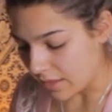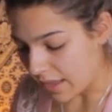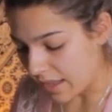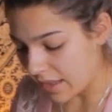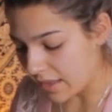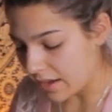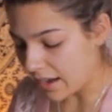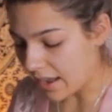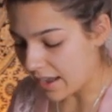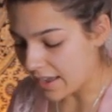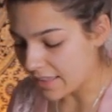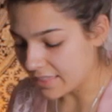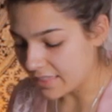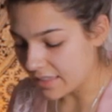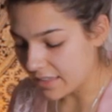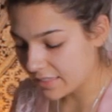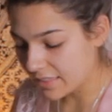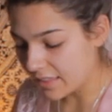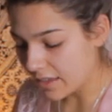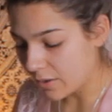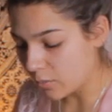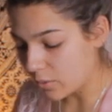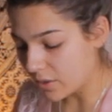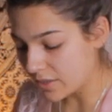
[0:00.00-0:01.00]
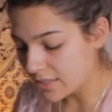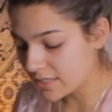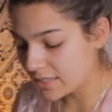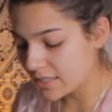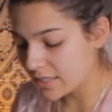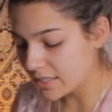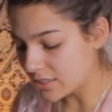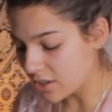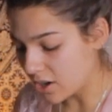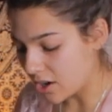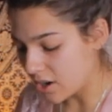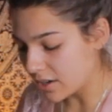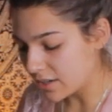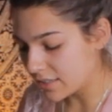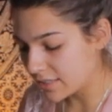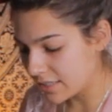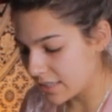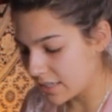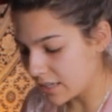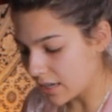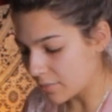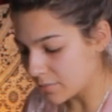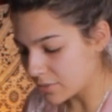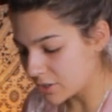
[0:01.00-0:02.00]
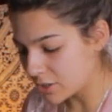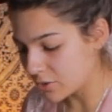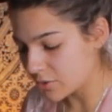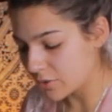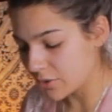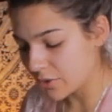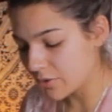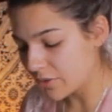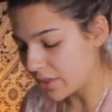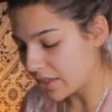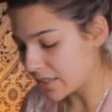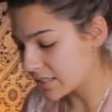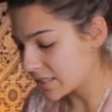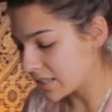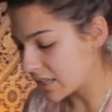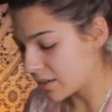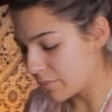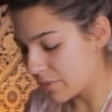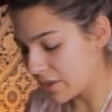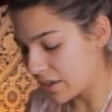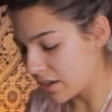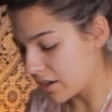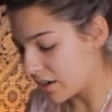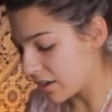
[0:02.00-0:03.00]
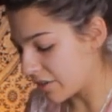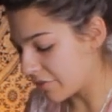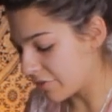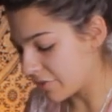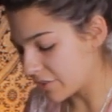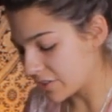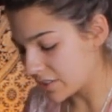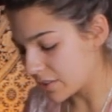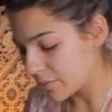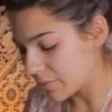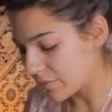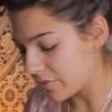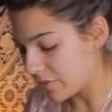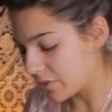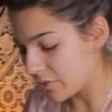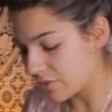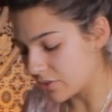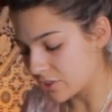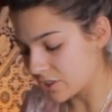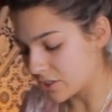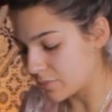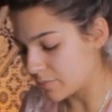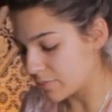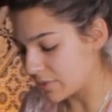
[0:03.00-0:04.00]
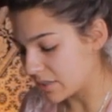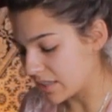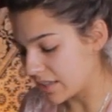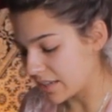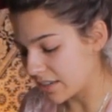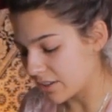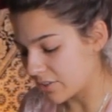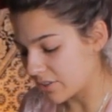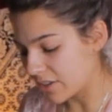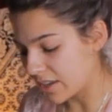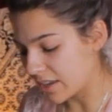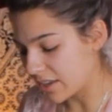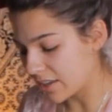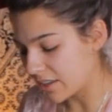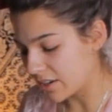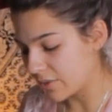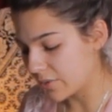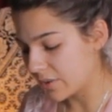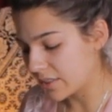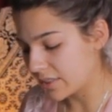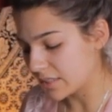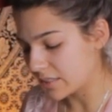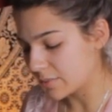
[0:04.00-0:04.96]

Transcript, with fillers: And I think that once this honesty comes through, that's going to be enough for some of you to just be like, okay, you know what?